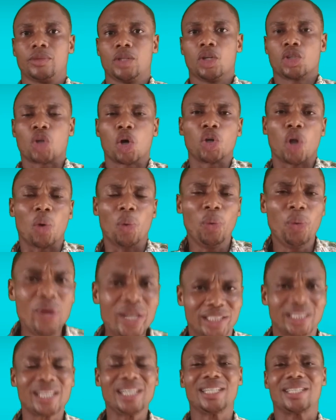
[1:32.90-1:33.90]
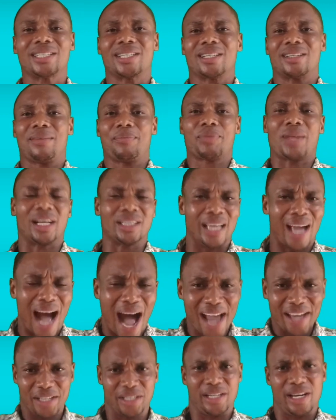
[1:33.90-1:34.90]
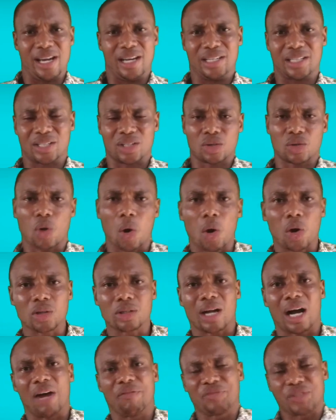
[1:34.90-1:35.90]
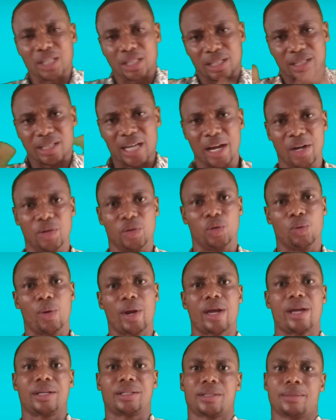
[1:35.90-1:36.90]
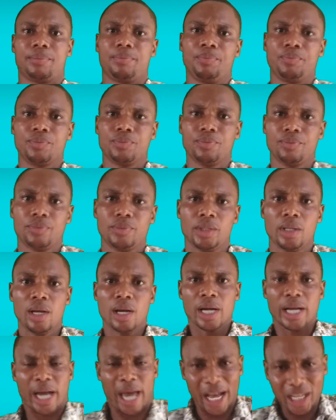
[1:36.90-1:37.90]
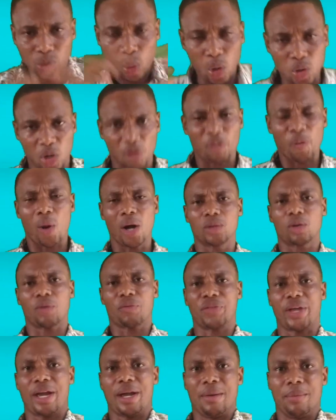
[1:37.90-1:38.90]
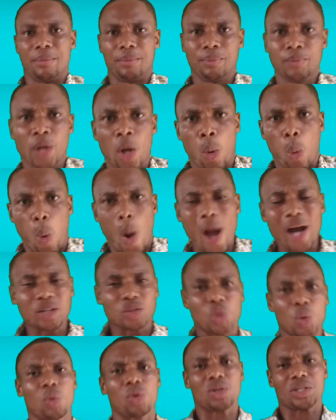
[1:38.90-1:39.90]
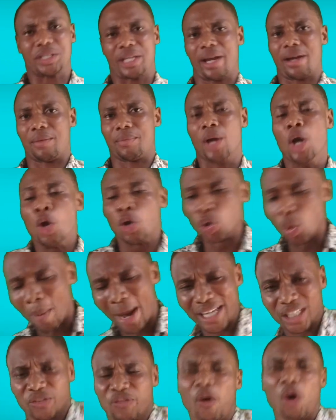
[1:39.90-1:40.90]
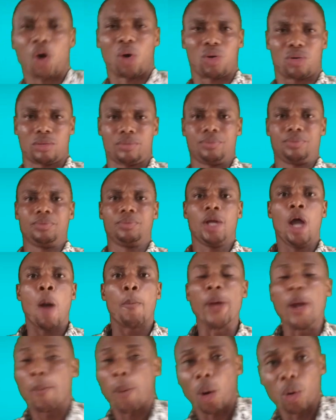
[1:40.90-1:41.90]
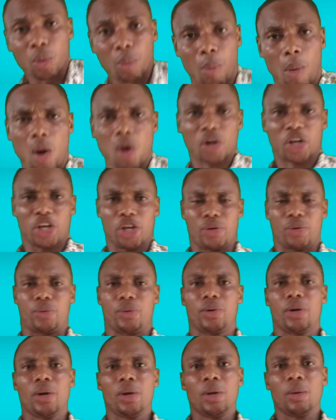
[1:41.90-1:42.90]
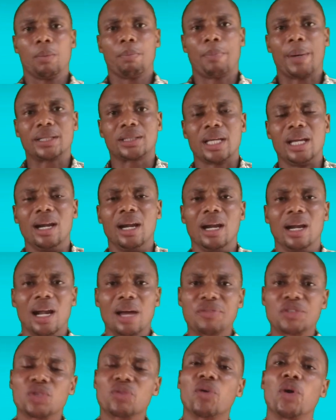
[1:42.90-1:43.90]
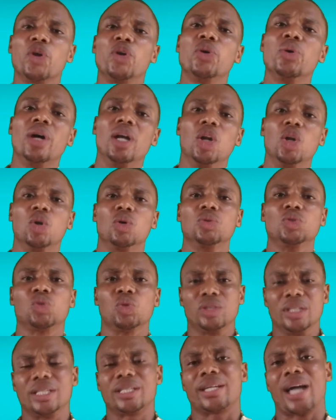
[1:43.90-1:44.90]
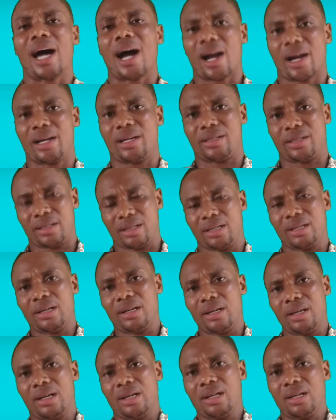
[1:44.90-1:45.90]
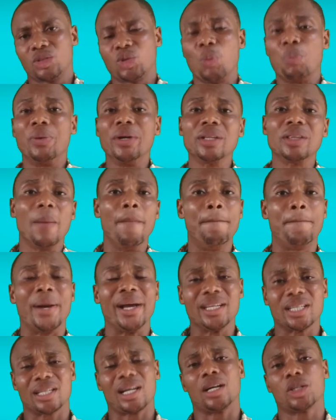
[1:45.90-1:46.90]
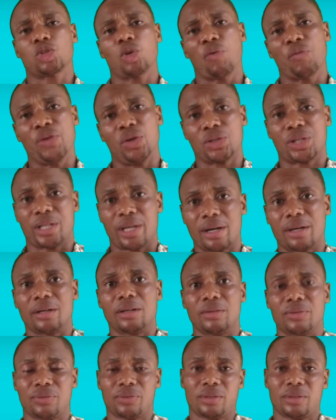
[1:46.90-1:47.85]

So your riches are the ideas God has designed you with. Get hold of one of them. Work towards them. You might fall. People will mock you. But it left for you alone to decide to bring the best out of yourself.